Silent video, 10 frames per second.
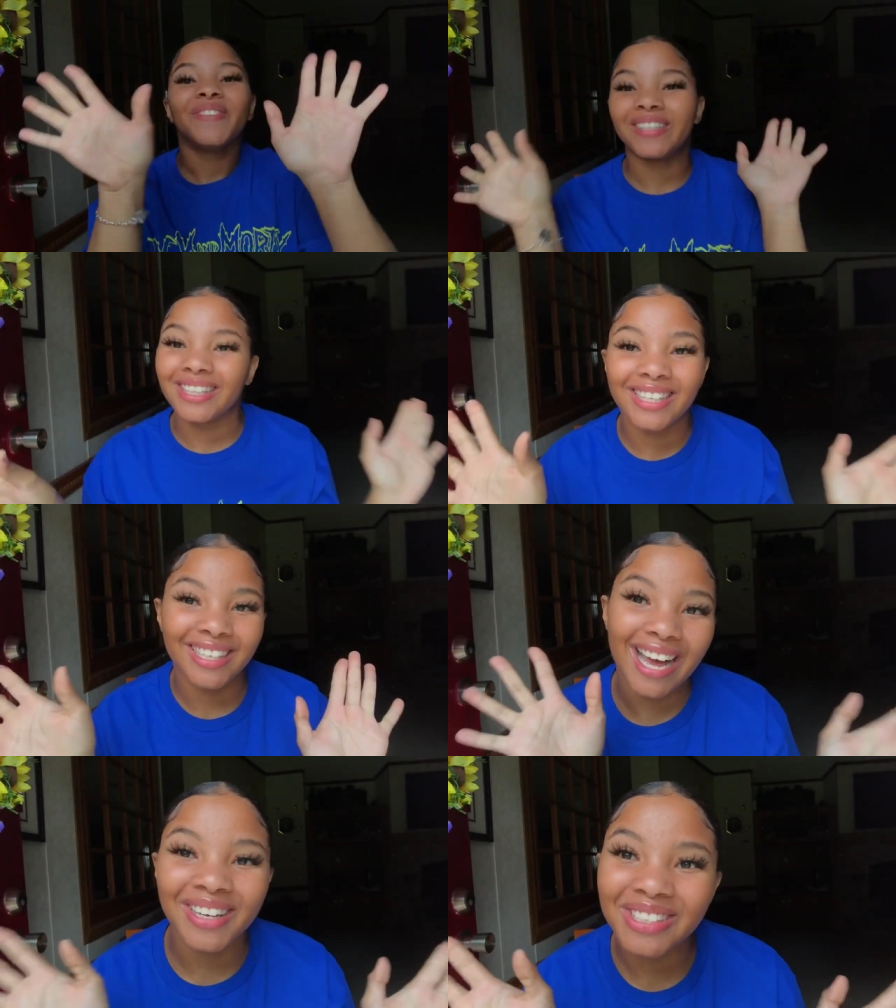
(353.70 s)
with an
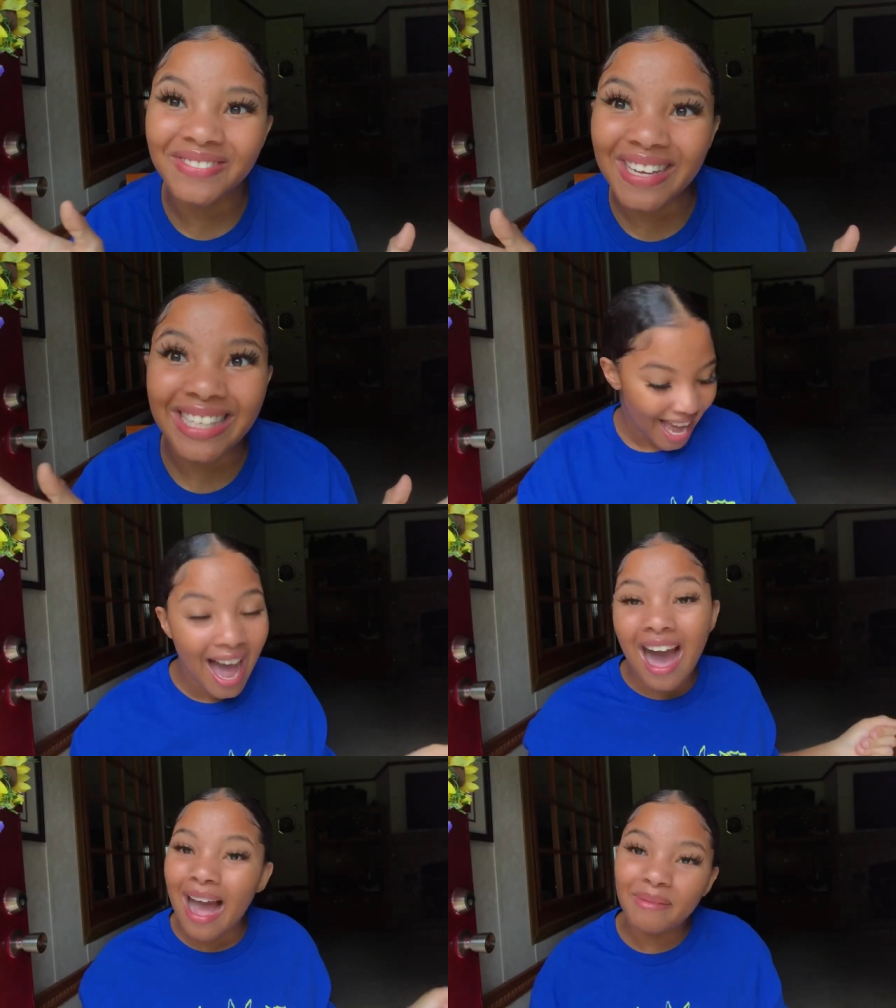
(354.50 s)
announcement.
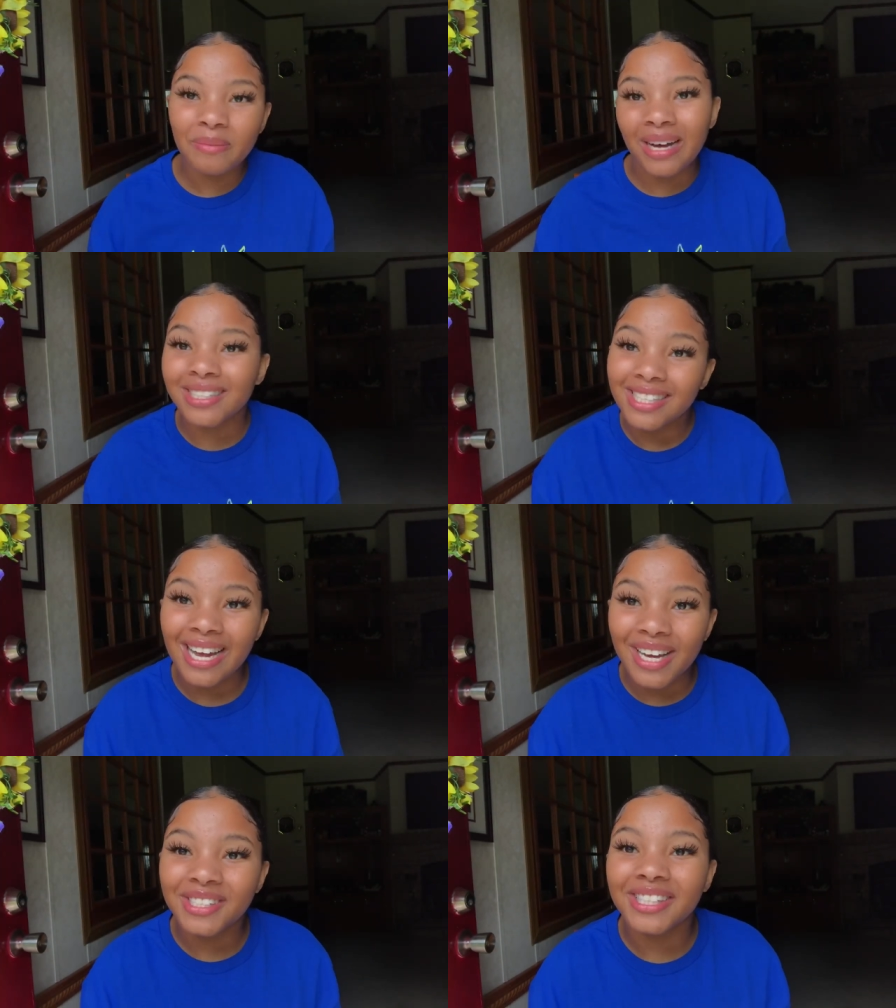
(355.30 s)
I'm about to
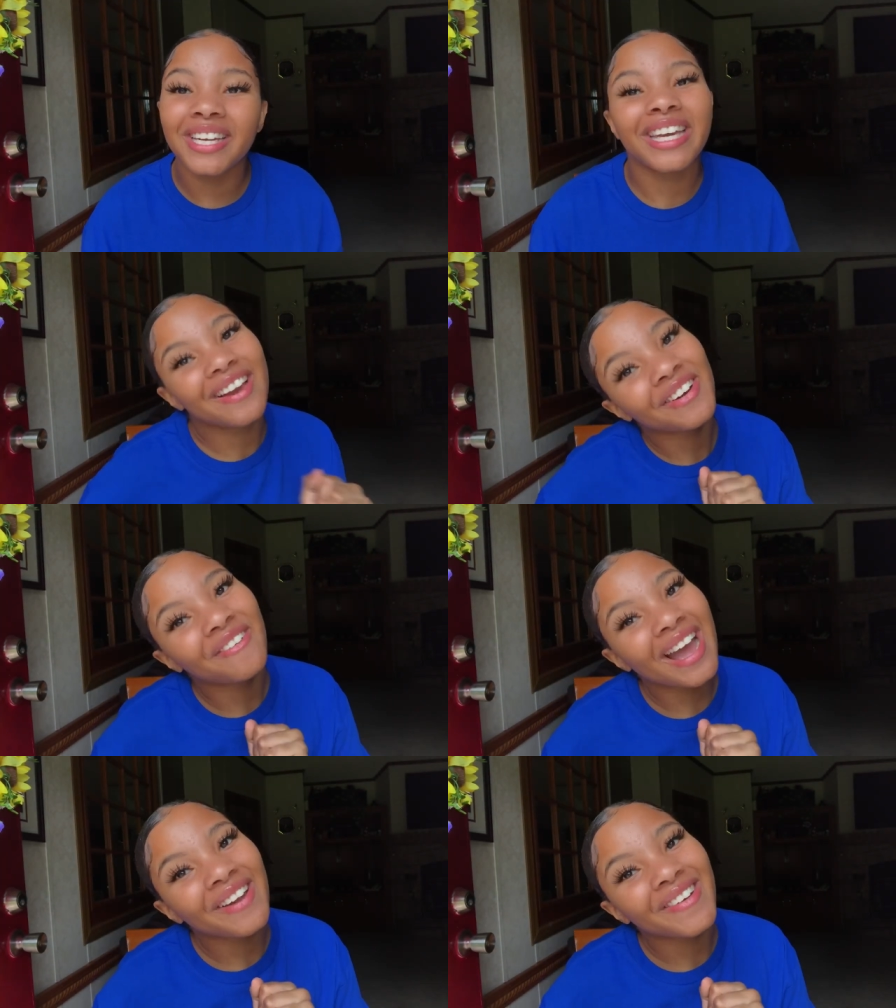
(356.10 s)
announce the
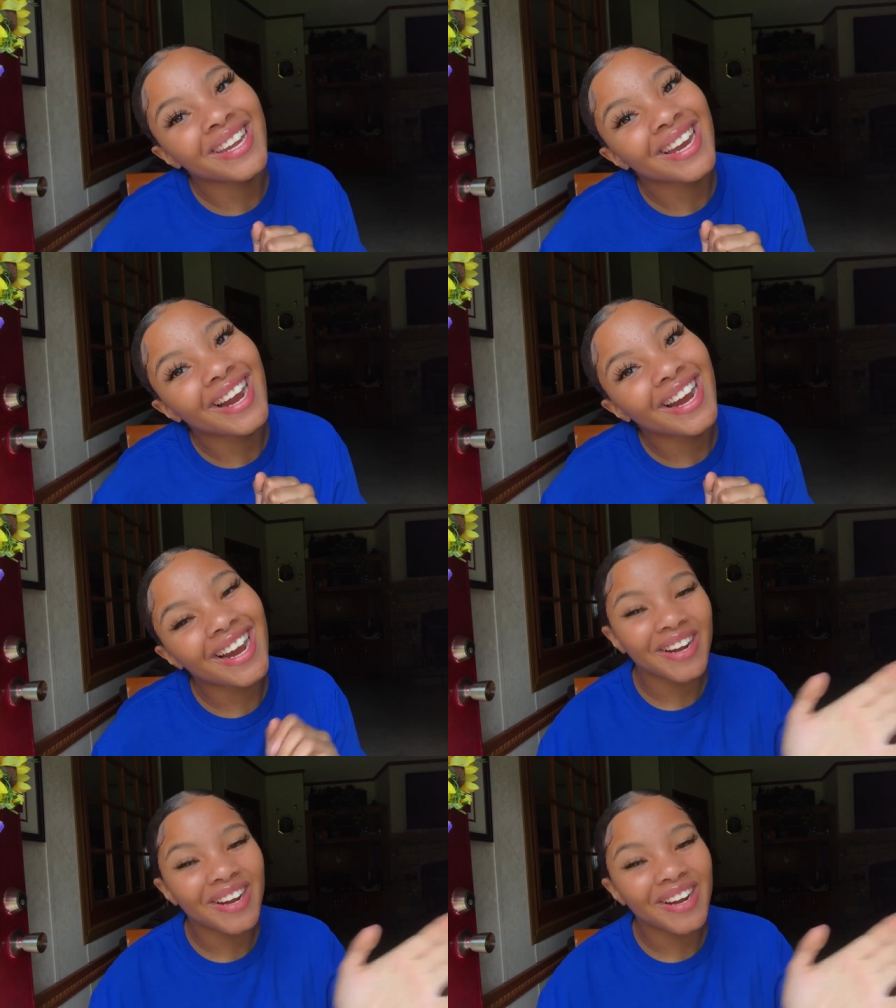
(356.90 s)
giveaway winner.